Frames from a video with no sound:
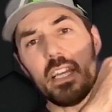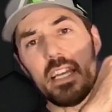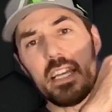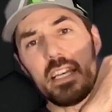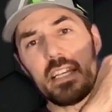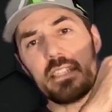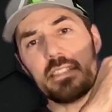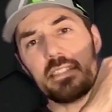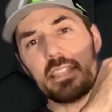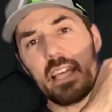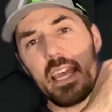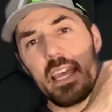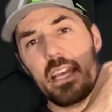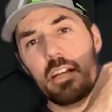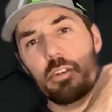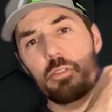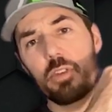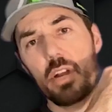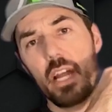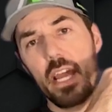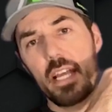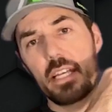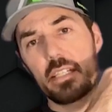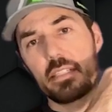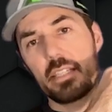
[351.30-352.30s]
is it
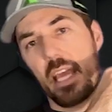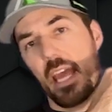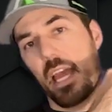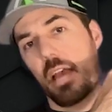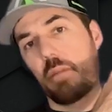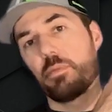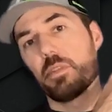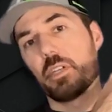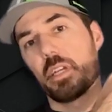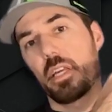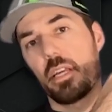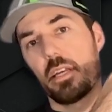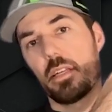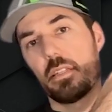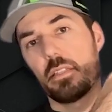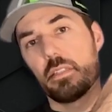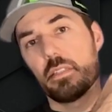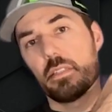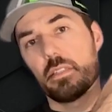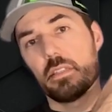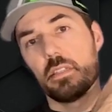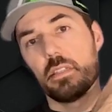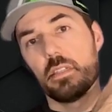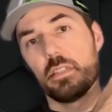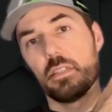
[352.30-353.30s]
ranks
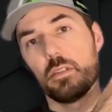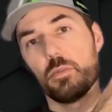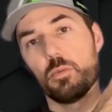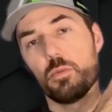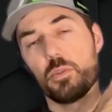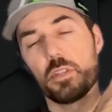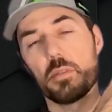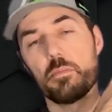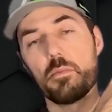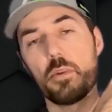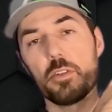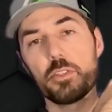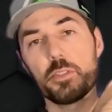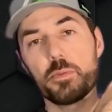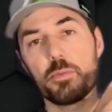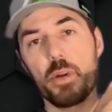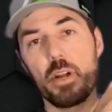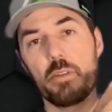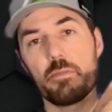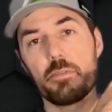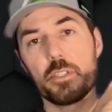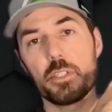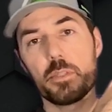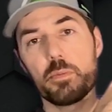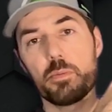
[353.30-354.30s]
applicants with the most
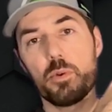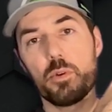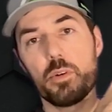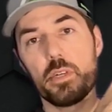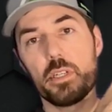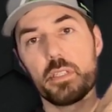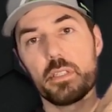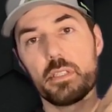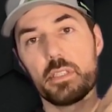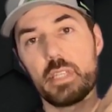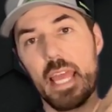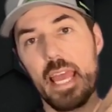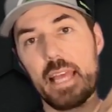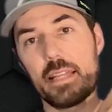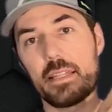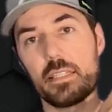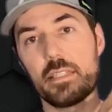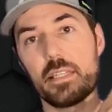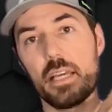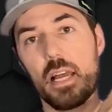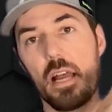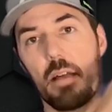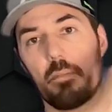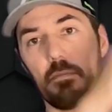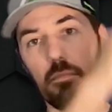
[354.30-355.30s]
preference points at the
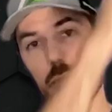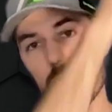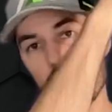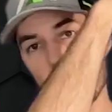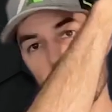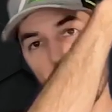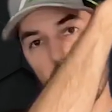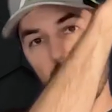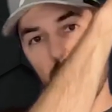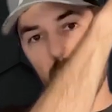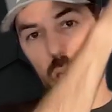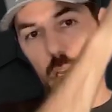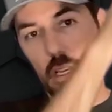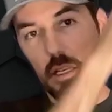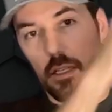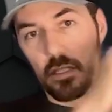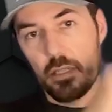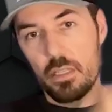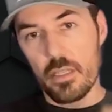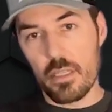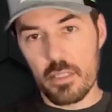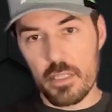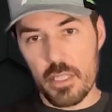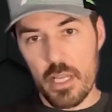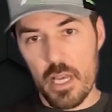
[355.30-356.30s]
top,
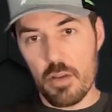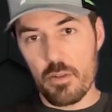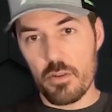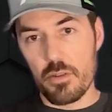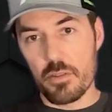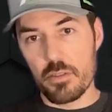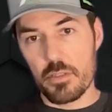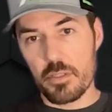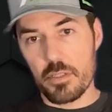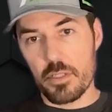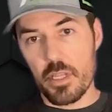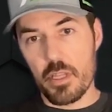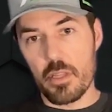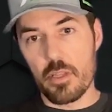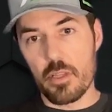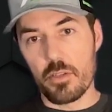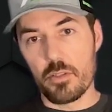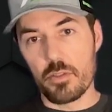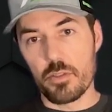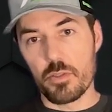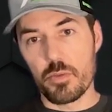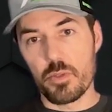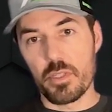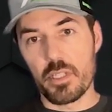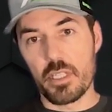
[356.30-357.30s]
down to
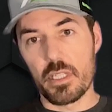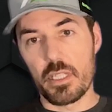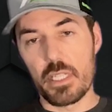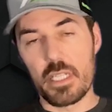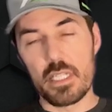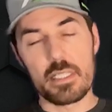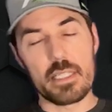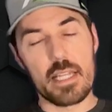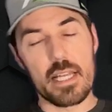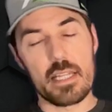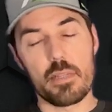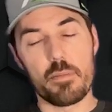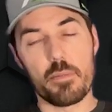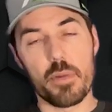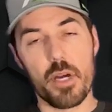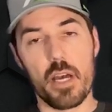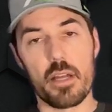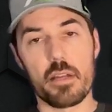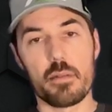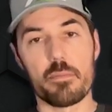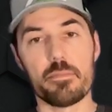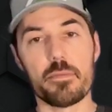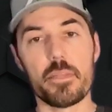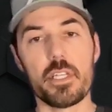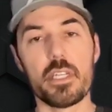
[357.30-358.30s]
those with the least at the
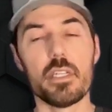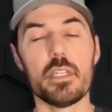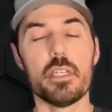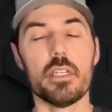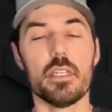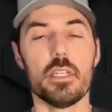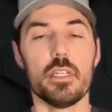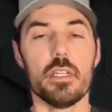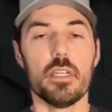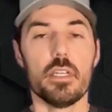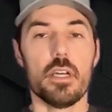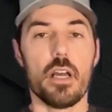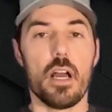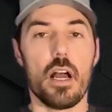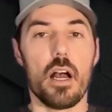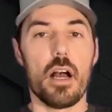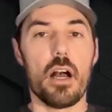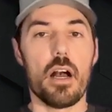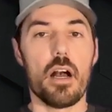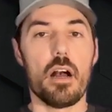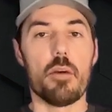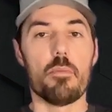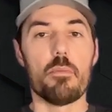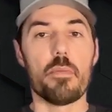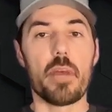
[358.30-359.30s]
bottom.
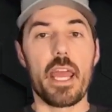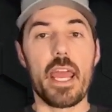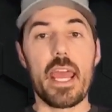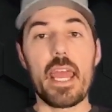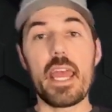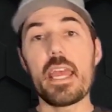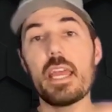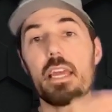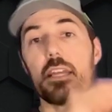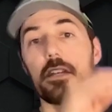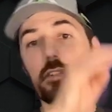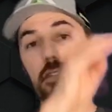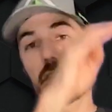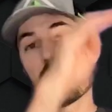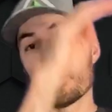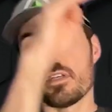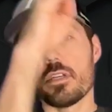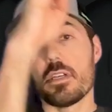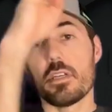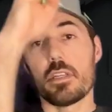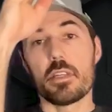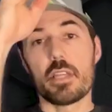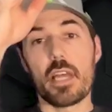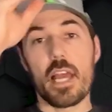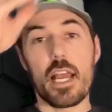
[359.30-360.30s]
And
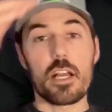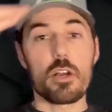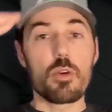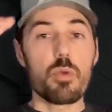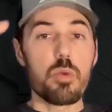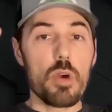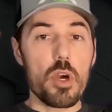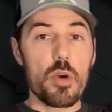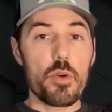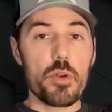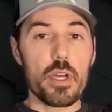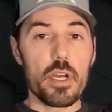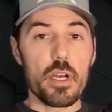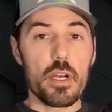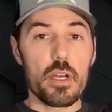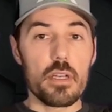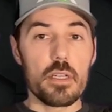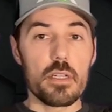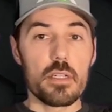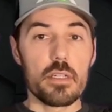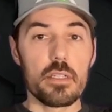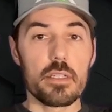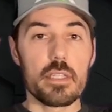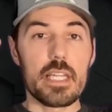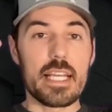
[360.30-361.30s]
that quota,
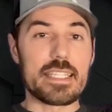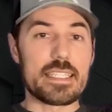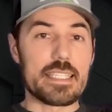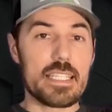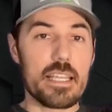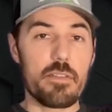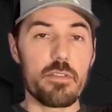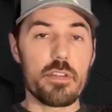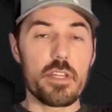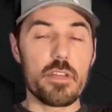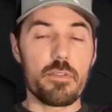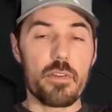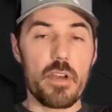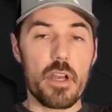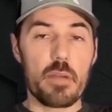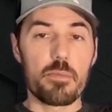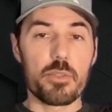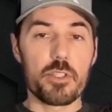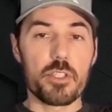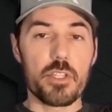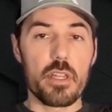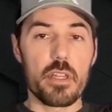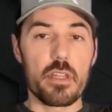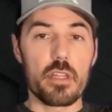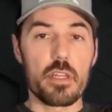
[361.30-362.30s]
that
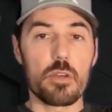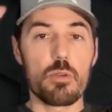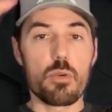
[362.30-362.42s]
75% of the